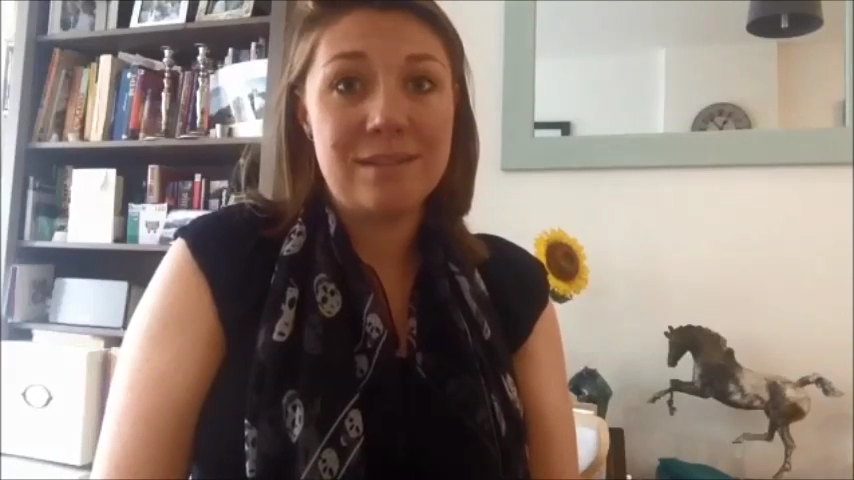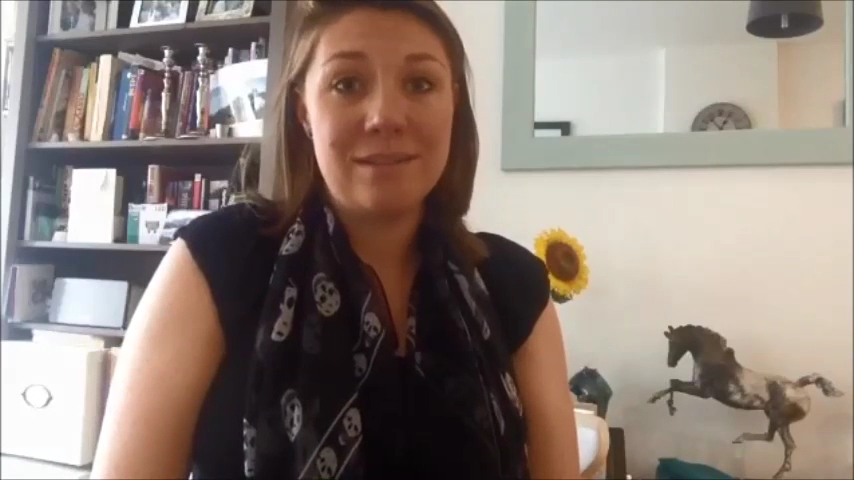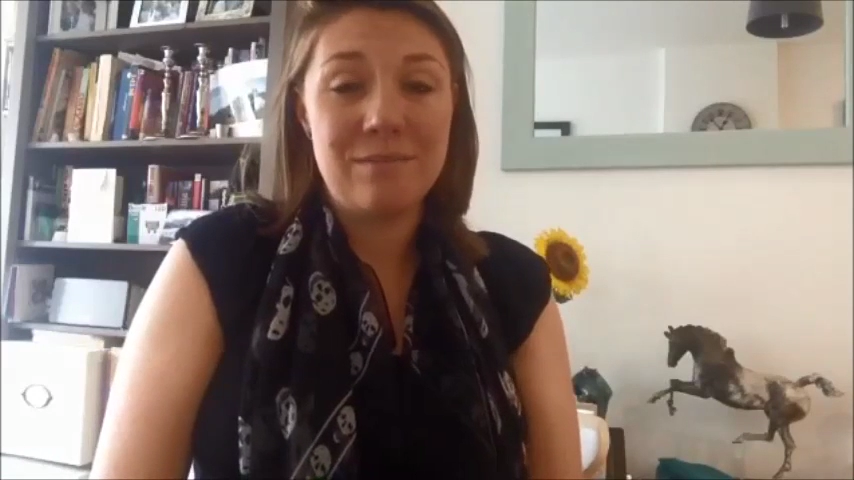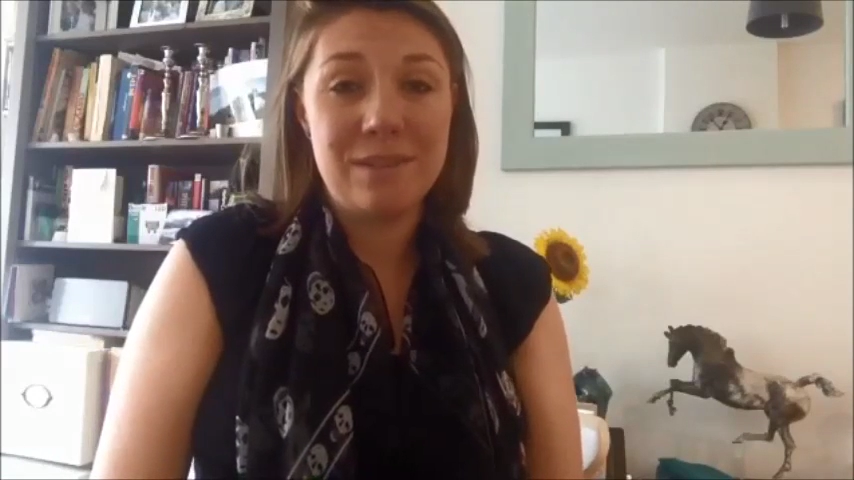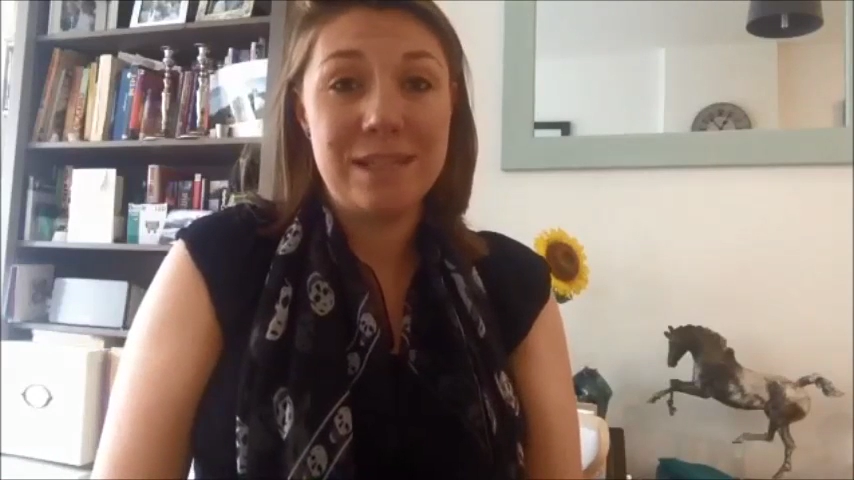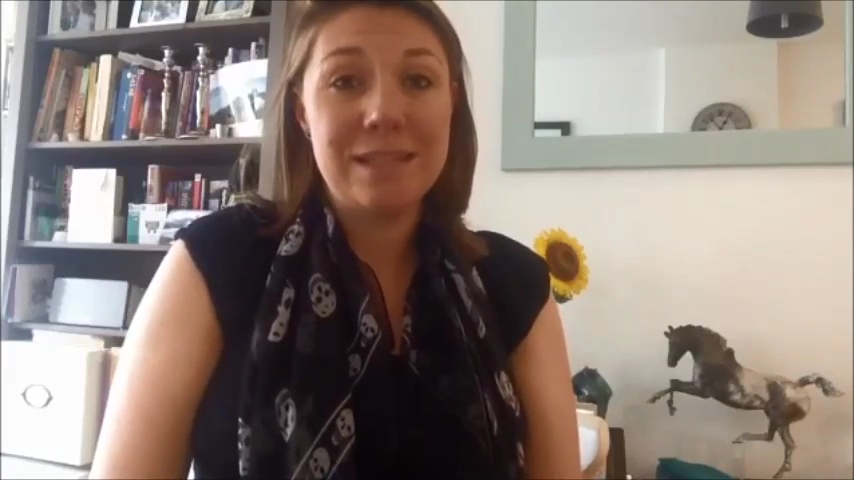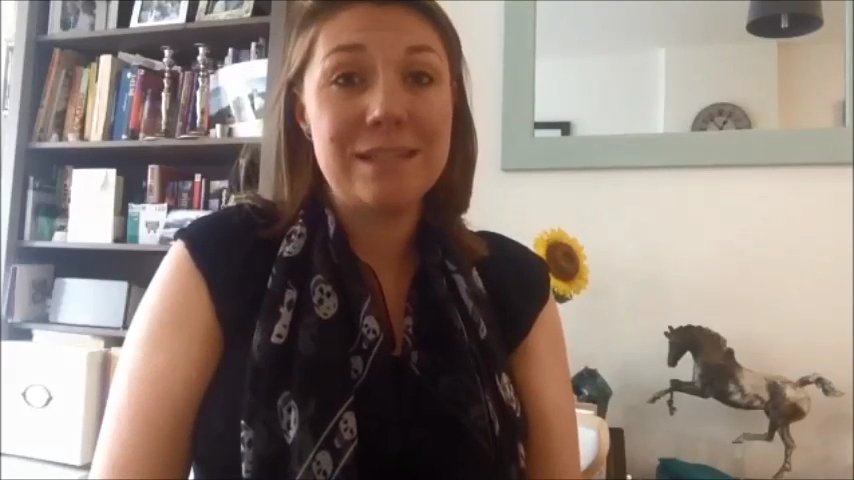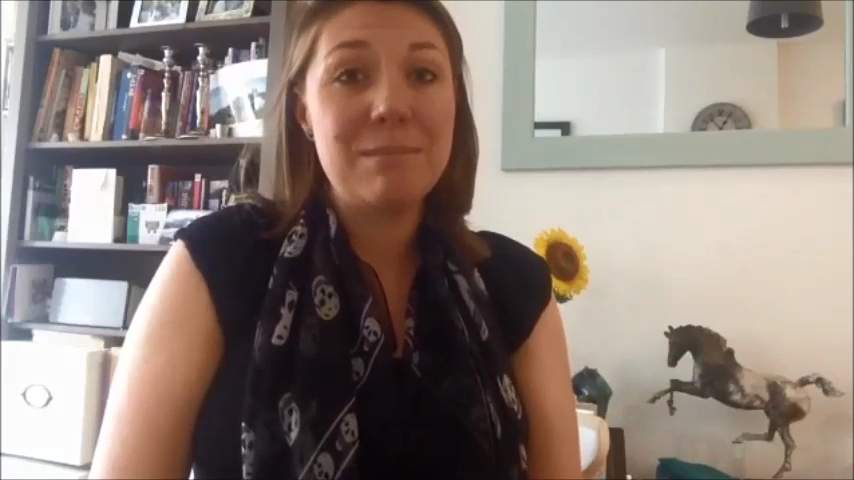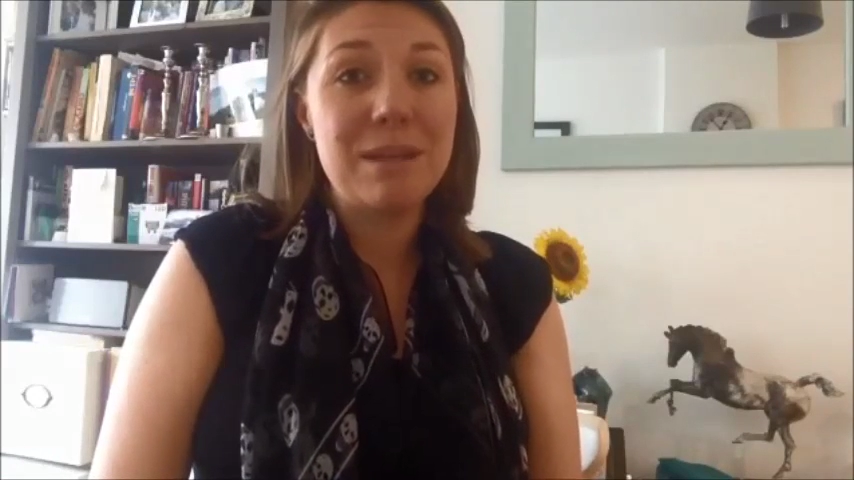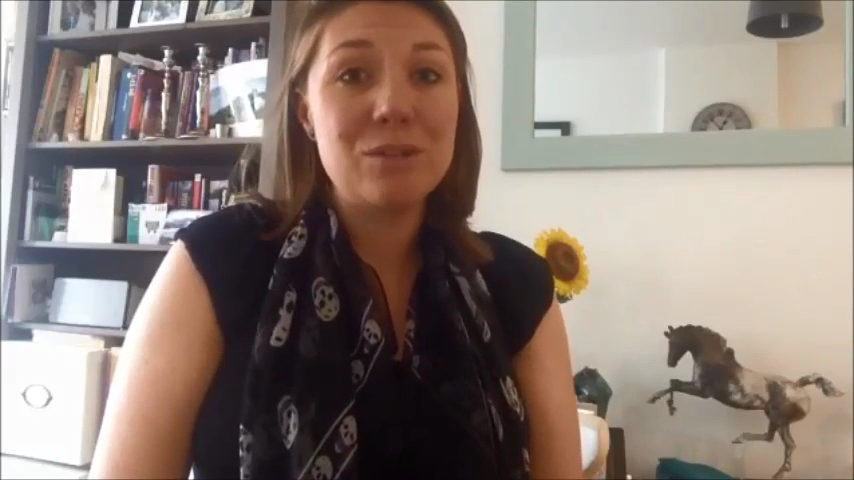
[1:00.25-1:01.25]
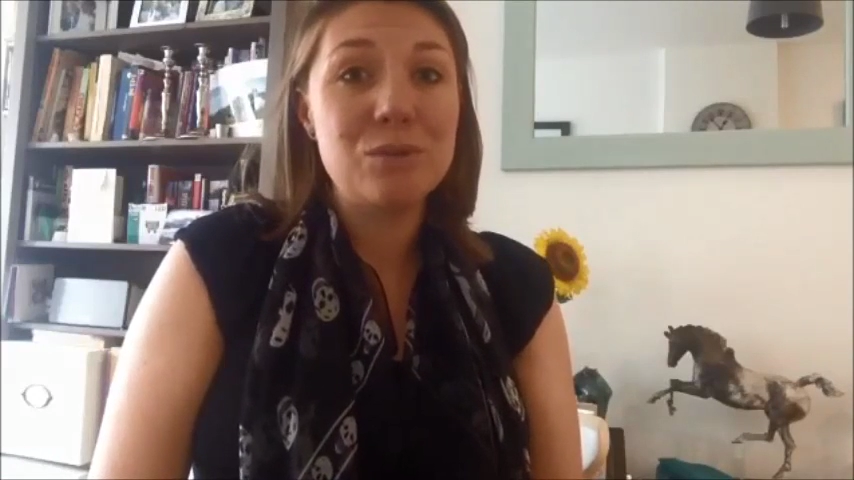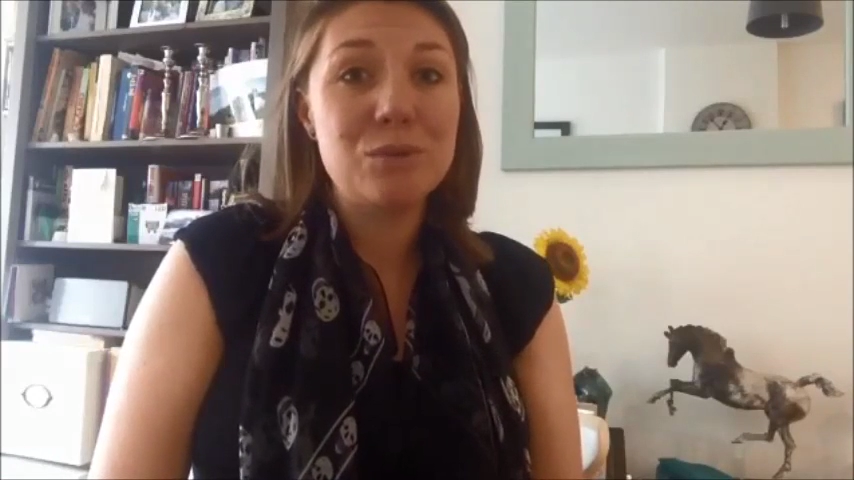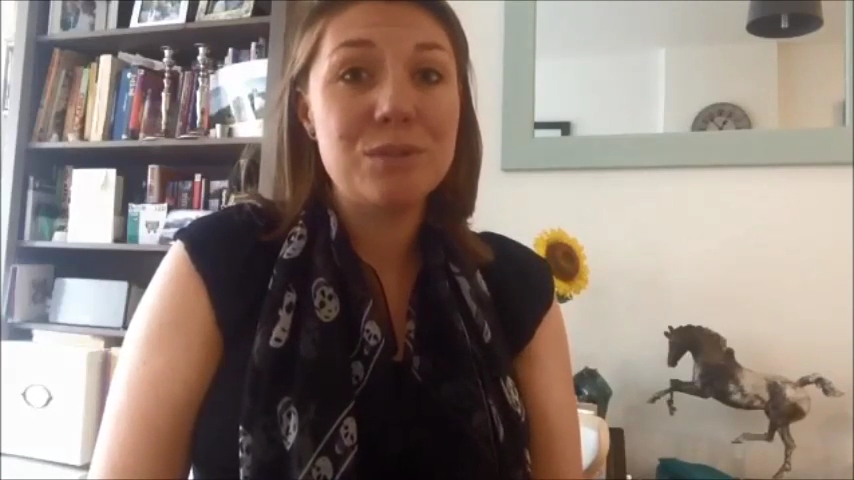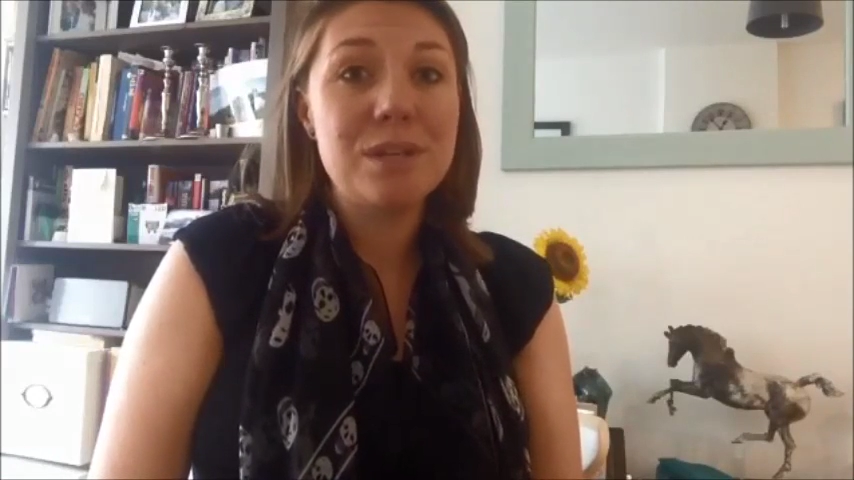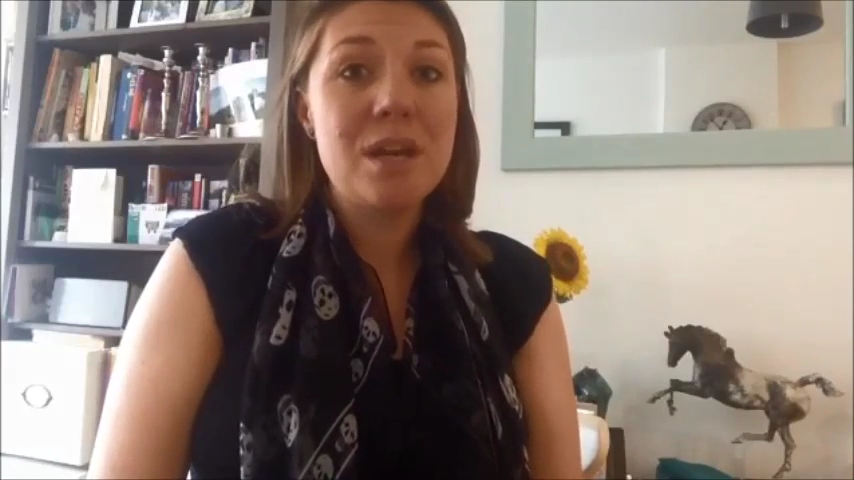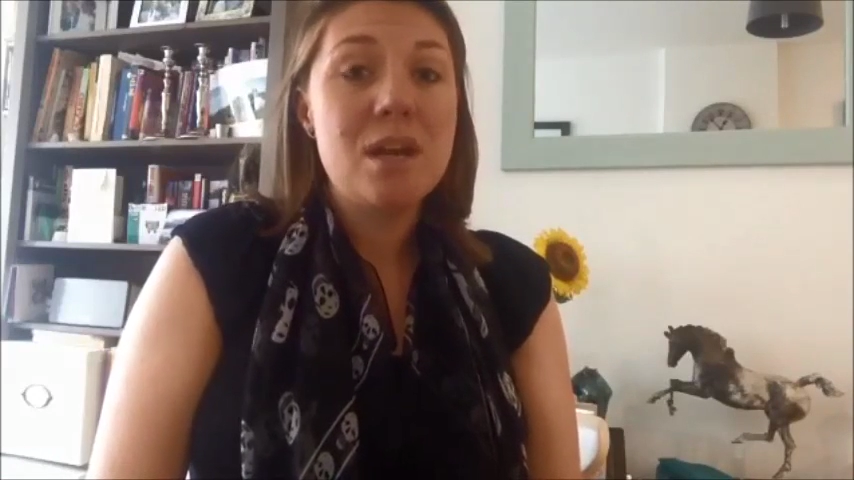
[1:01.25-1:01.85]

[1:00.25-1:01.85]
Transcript: to some fantastic mentors,